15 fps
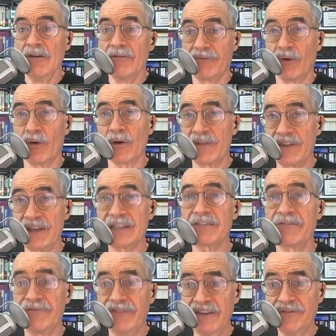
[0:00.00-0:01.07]
for this
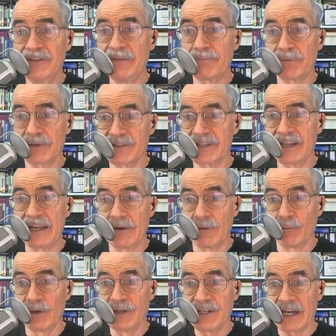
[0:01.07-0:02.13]
50%
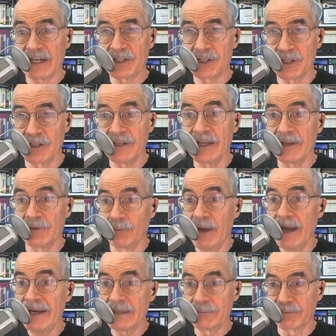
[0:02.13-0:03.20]
reduction in
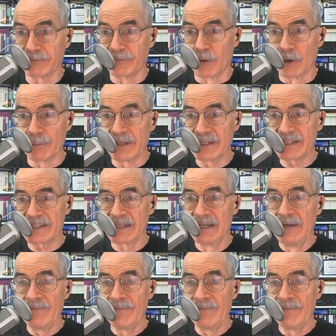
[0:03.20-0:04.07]
writing performance.